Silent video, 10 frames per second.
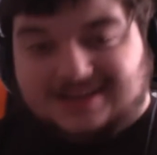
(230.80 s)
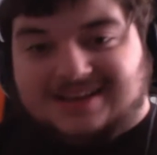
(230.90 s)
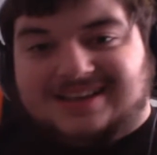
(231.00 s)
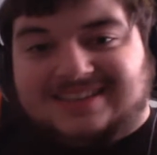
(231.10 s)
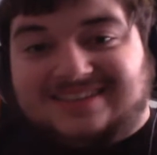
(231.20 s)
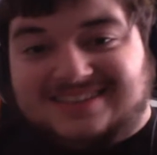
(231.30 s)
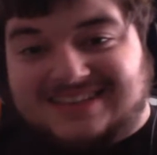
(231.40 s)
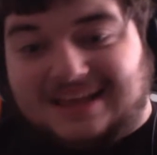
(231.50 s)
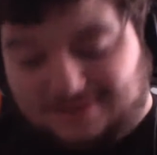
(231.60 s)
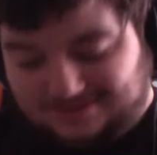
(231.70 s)
now this
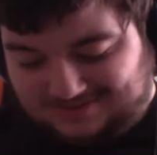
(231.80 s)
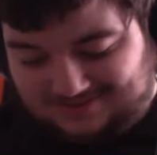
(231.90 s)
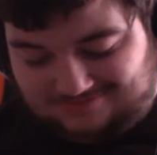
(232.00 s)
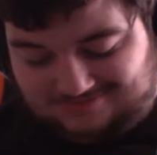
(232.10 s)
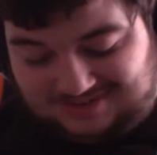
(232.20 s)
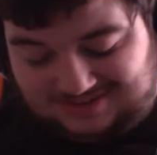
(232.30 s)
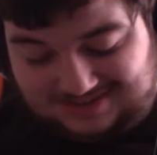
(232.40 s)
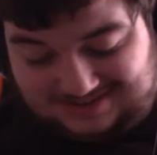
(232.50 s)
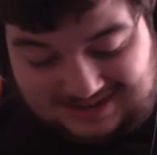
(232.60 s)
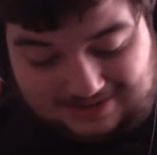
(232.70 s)
game
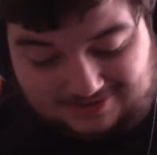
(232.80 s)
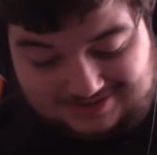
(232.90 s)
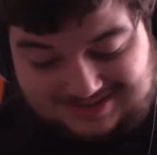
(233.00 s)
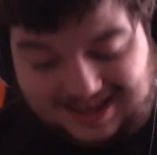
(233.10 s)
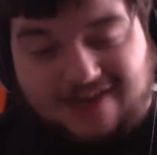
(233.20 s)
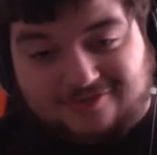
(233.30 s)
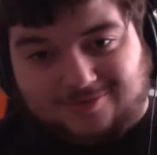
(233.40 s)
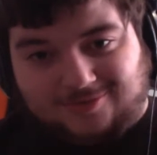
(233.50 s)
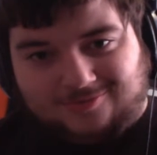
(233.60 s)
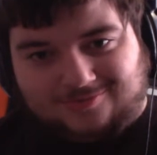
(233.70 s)
looks
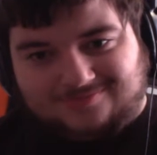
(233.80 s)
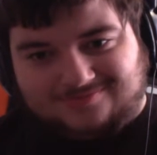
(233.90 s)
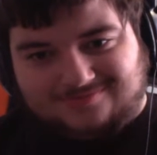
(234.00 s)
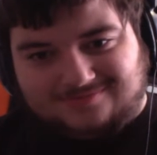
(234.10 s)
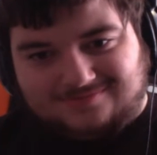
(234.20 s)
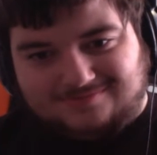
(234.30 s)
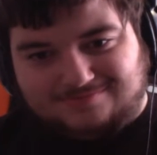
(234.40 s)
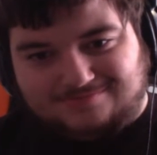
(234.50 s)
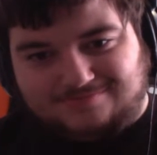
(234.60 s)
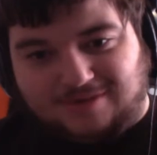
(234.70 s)
terrible,
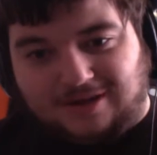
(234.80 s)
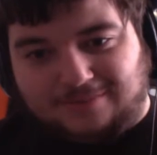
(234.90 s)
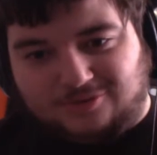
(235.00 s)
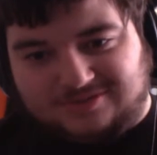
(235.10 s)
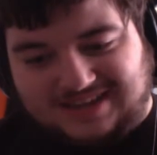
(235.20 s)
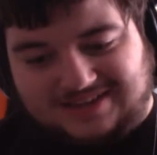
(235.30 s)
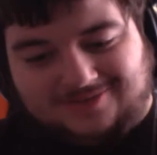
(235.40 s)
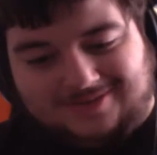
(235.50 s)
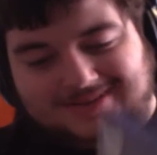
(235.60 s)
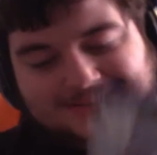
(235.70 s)
but I bought it
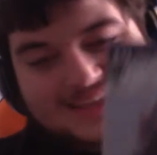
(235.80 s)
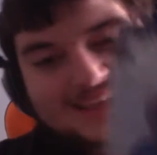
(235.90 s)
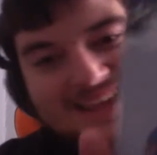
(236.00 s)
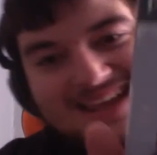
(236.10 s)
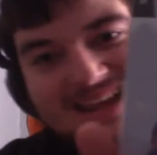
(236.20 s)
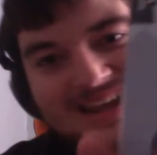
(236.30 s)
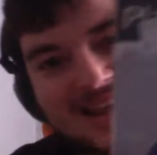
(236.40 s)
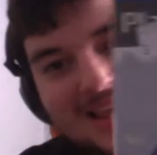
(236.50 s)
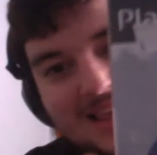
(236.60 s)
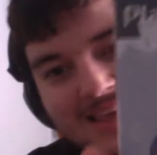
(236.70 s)
anyway. It
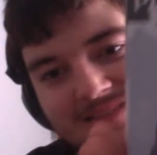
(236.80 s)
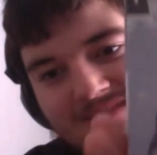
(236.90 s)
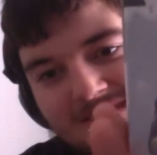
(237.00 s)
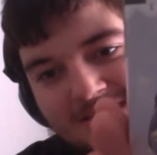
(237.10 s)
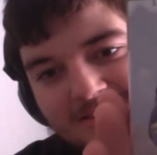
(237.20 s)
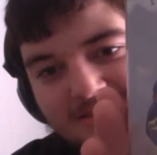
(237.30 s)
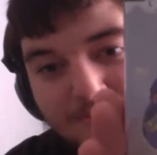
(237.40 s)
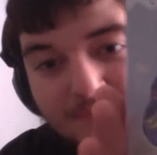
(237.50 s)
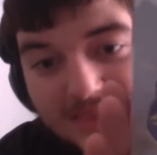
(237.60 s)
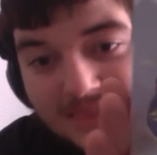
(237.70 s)
is the
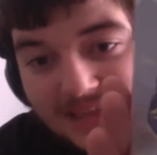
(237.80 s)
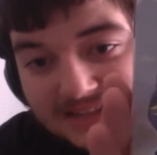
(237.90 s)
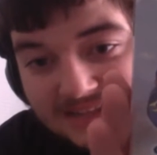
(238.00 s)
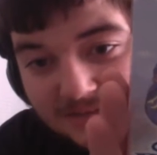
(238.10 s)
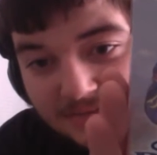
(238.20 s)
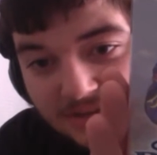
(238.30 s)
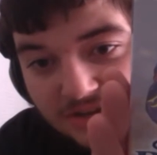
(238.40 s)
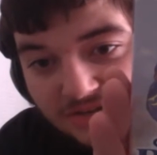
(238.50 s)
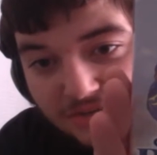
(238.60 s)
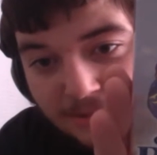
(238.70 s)
Millennium
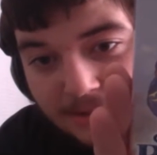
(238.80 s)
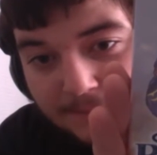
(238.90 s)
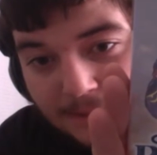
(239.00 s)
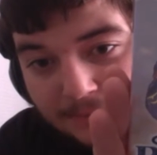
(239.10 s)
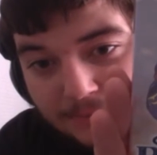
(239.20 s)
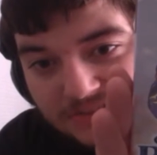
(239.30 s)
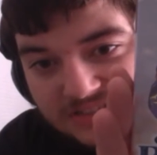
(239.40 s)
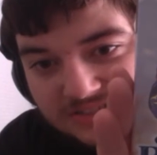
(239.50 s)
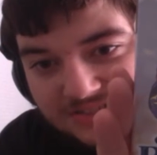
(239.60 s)
European Paintball Series